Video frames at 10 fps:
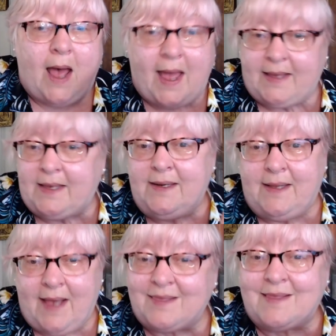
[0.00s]
I can
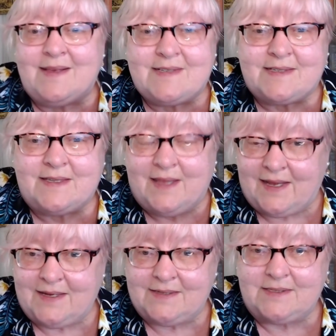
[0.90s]
get these
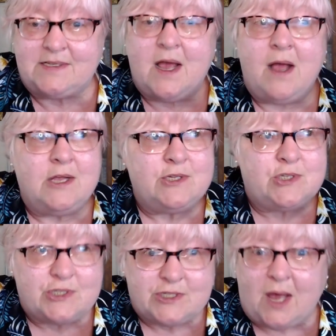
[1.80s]
things
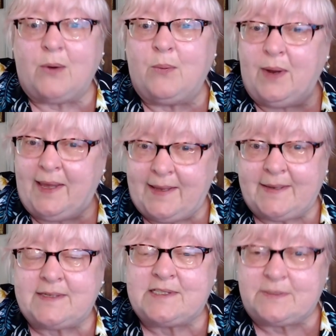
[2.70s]
so
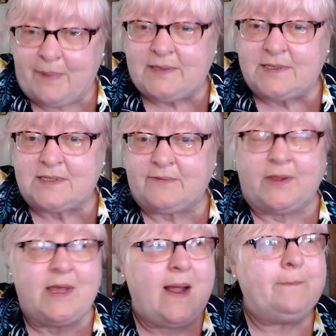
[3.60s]

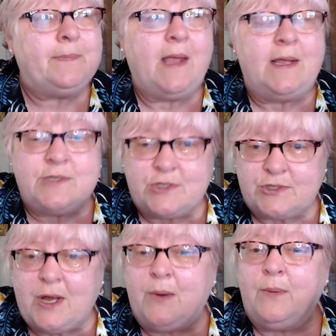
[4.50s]
inexpensively and
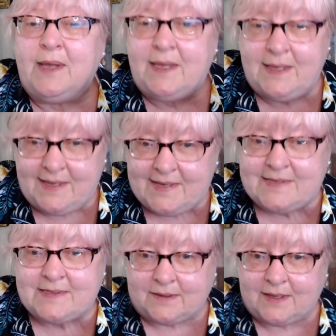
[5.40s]
so
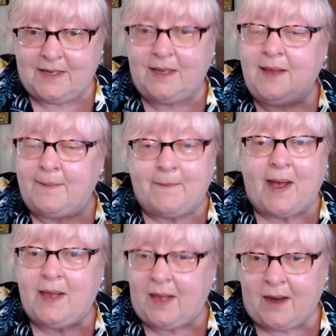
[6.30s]
easily in
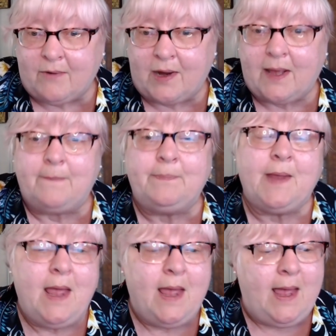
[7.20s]
my area,
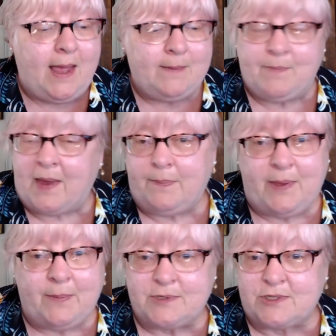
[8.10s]
and many
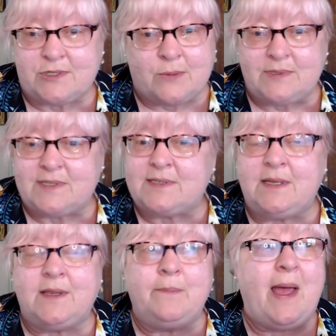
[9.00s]
people just don't
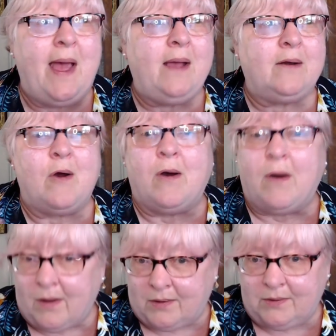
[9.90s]
see them at
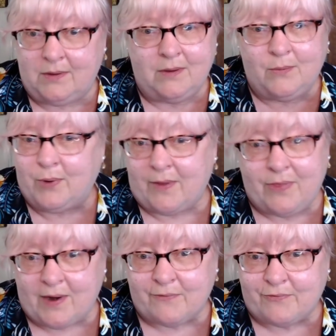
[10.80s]
all where
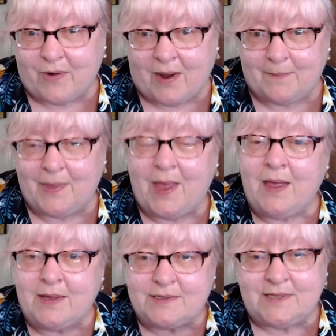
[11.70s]
they're from.
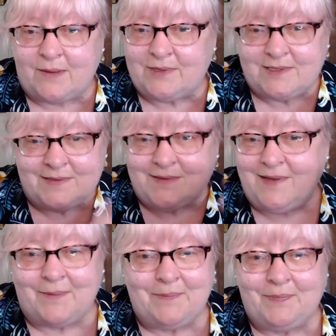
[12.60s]
So it's just,
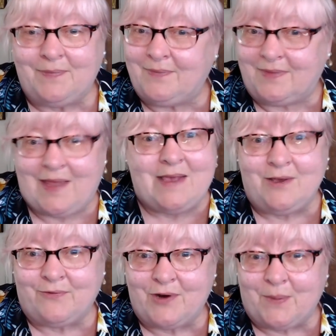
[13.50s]
you know,
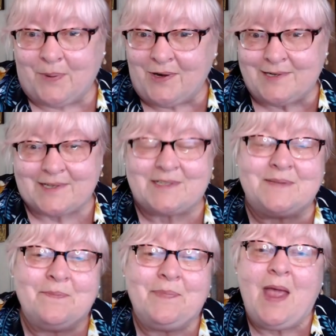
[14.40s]
thank you for your
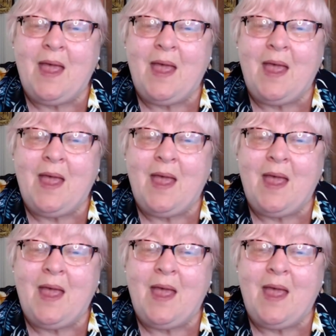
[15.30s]
purchase.